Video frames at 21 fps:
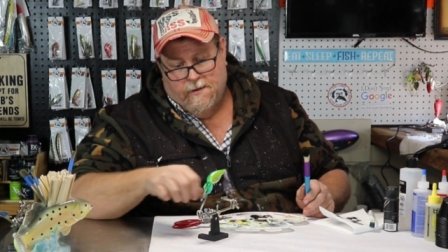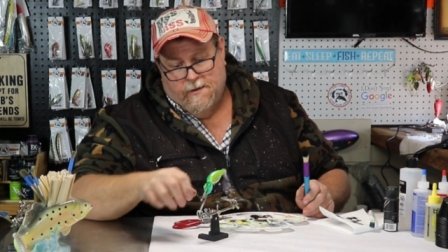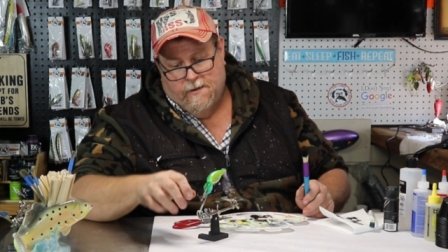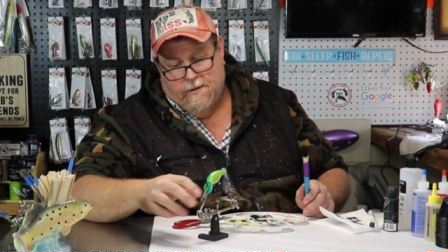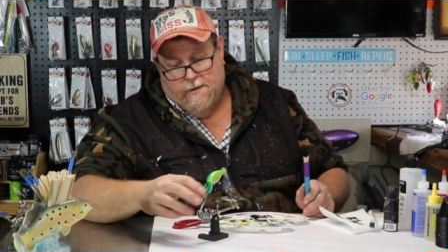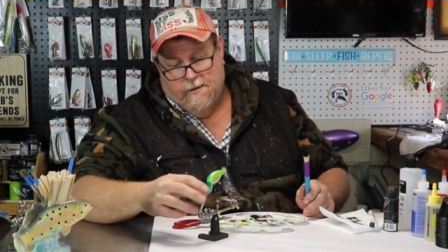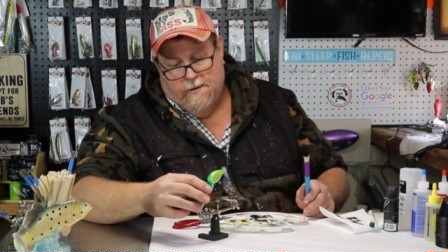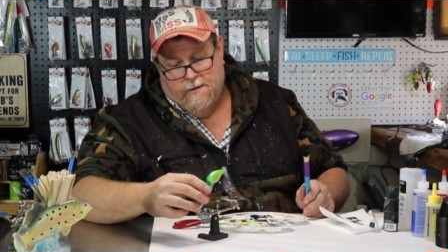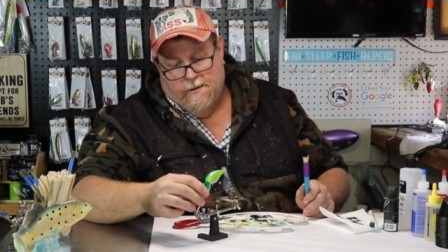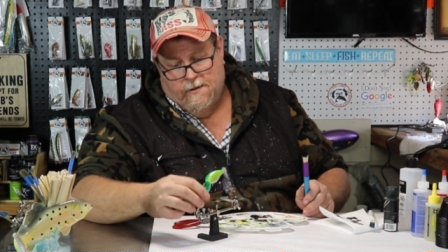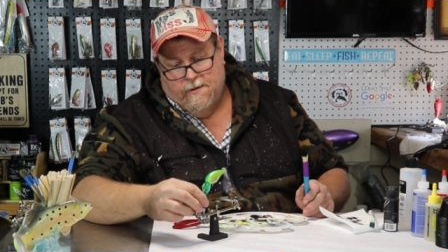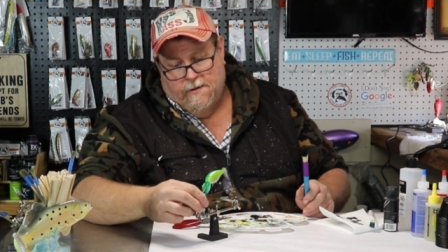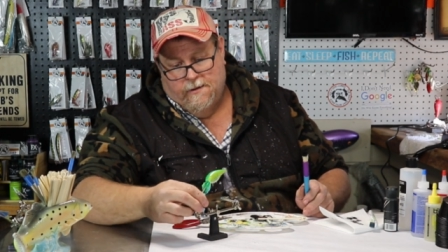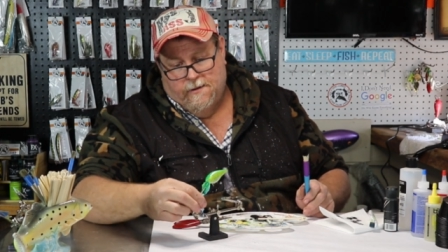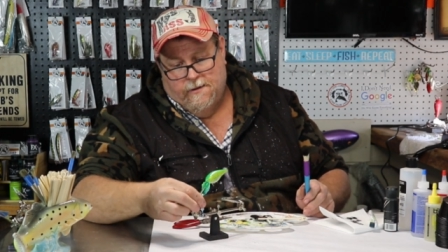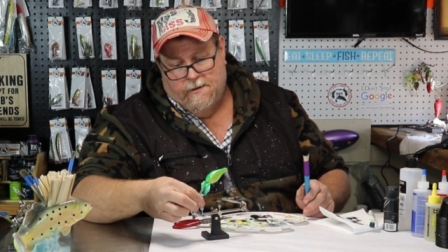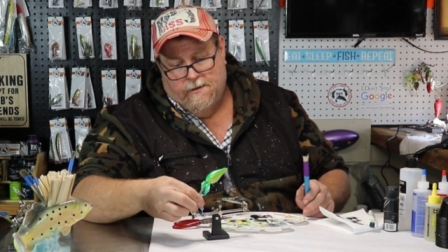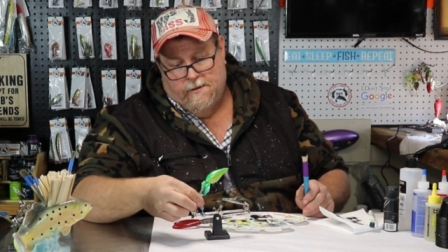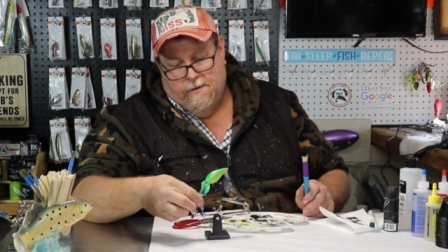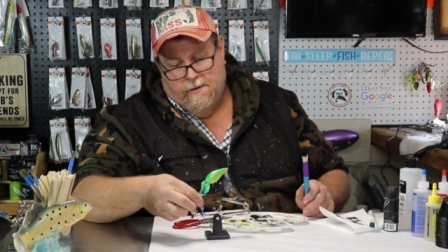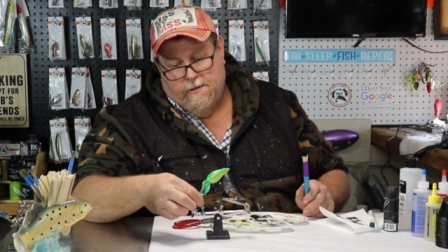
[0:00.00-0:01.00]
more on his
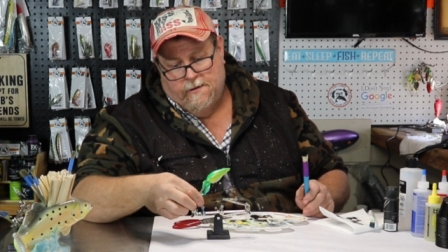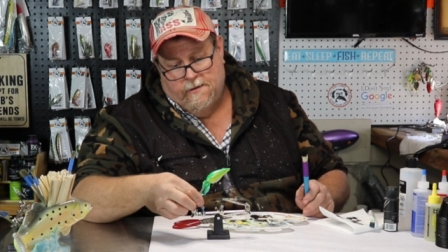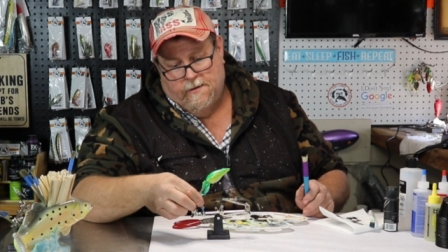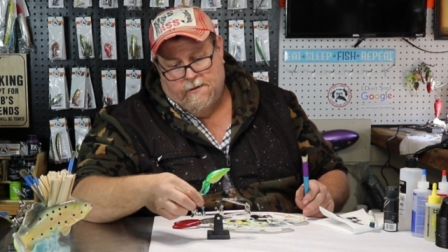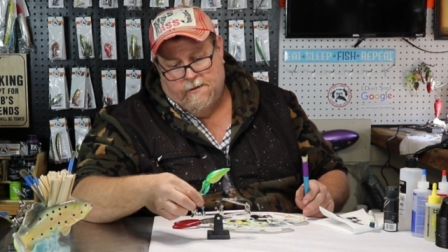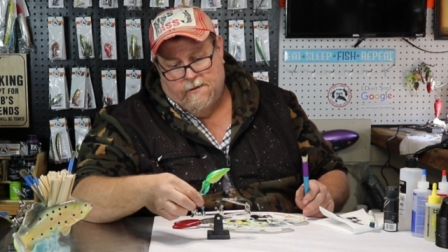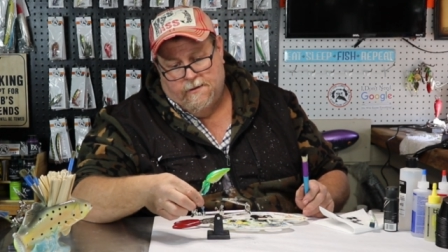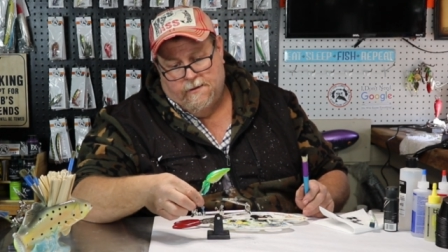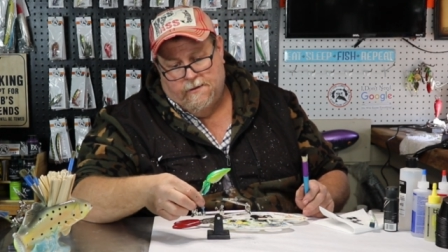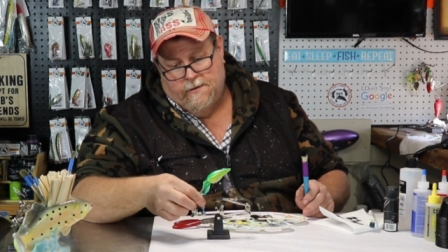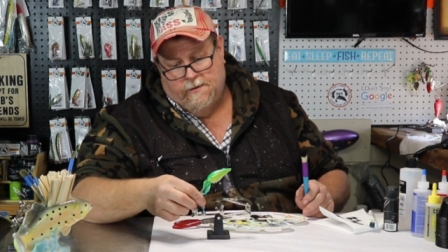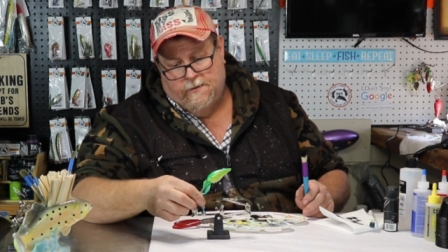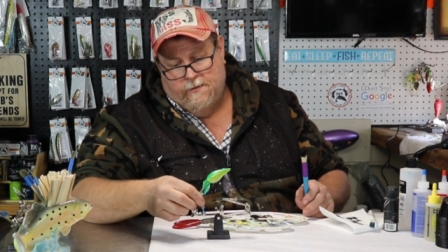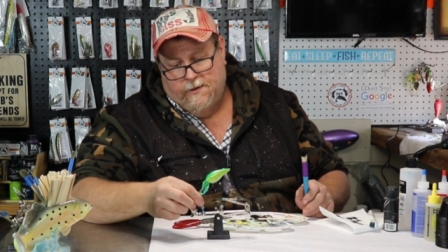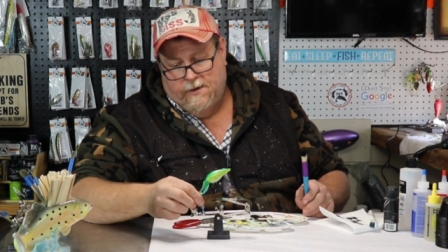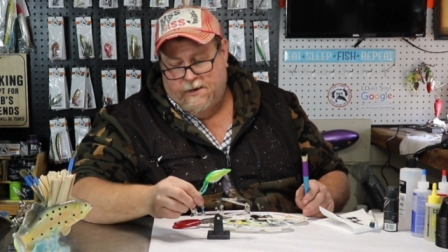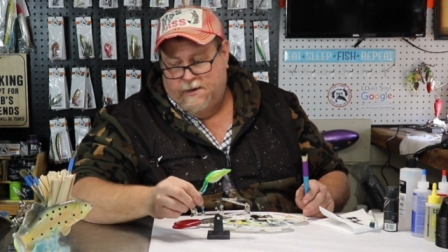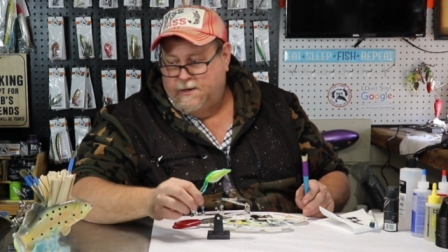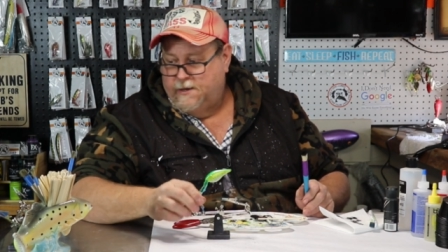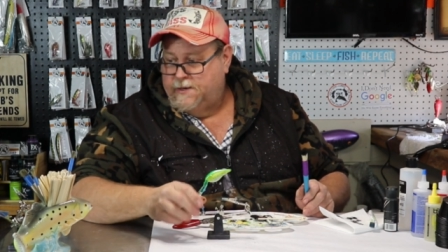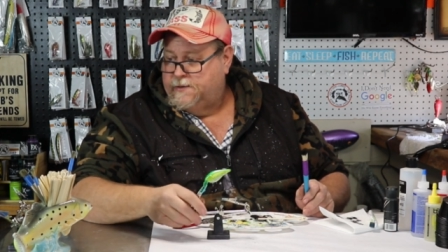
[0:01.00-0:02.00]
bottom side. No,
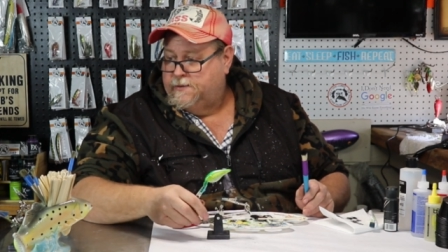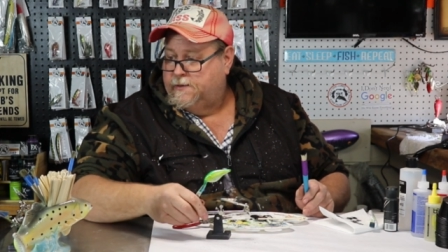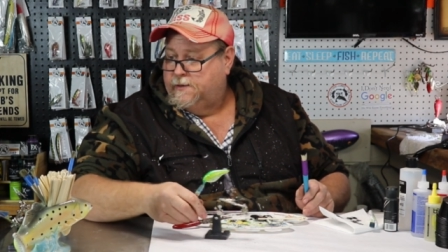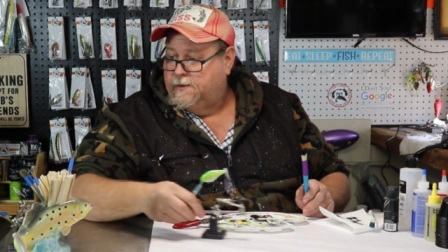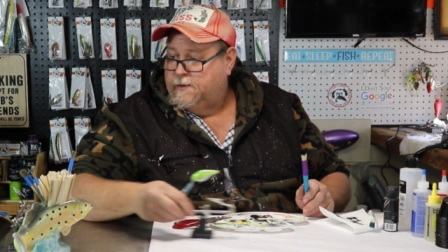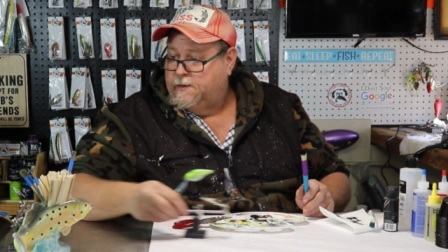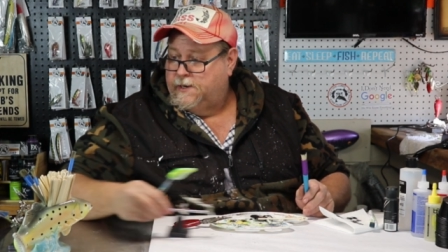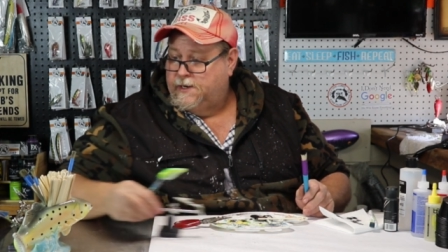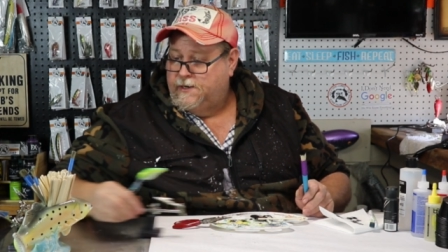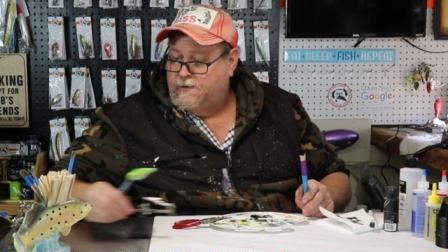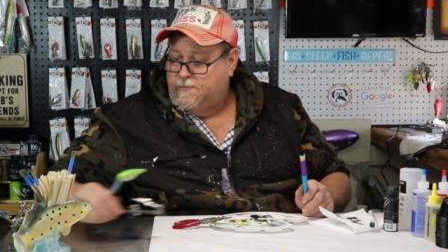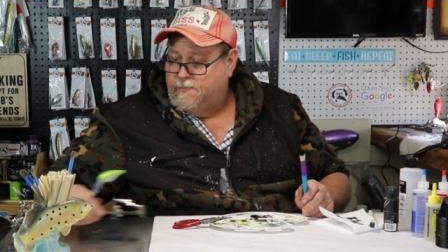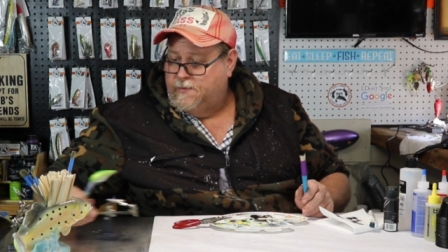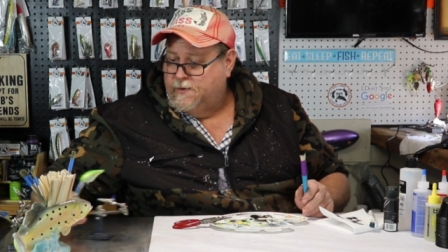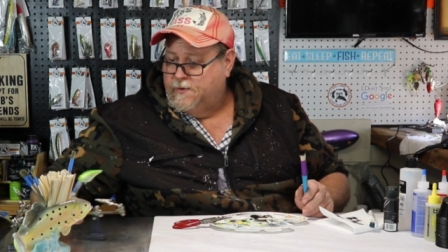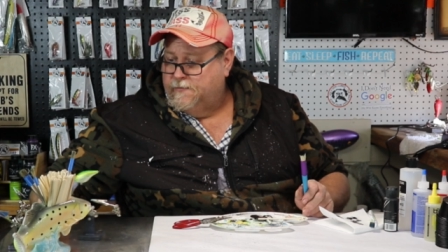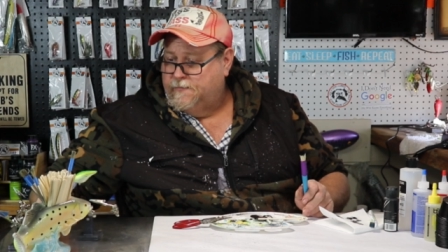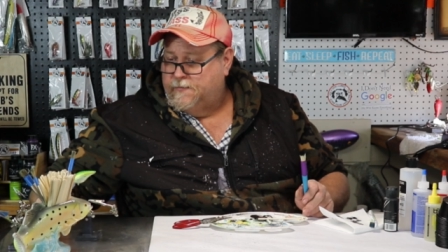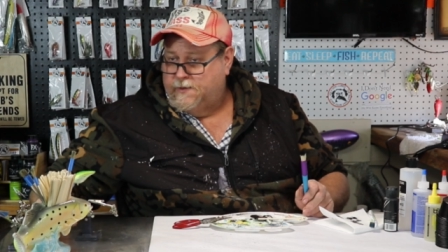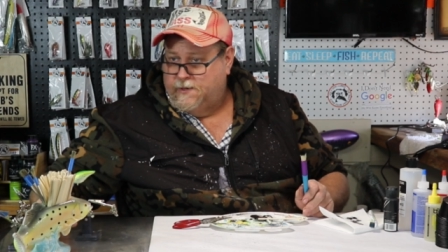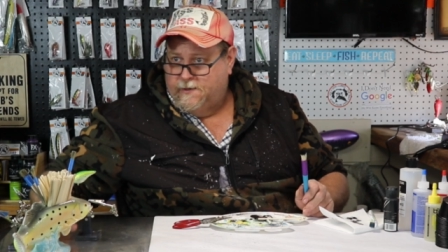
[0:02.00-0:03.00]
he does not. He's
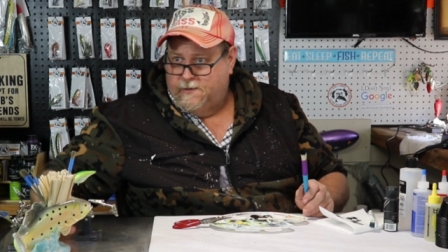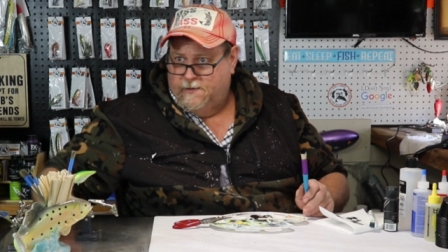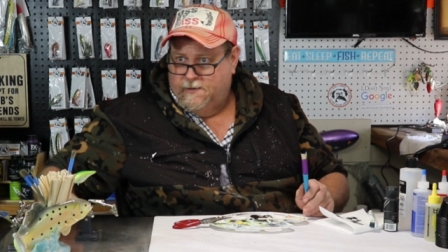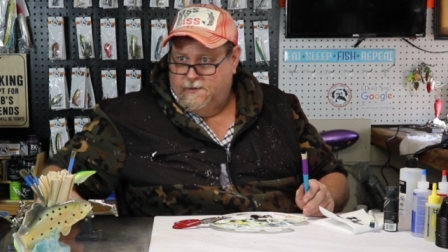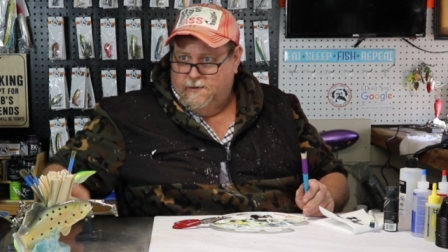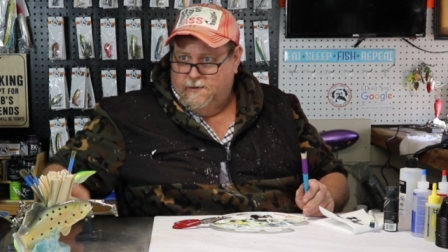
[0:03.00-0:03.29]
perfect.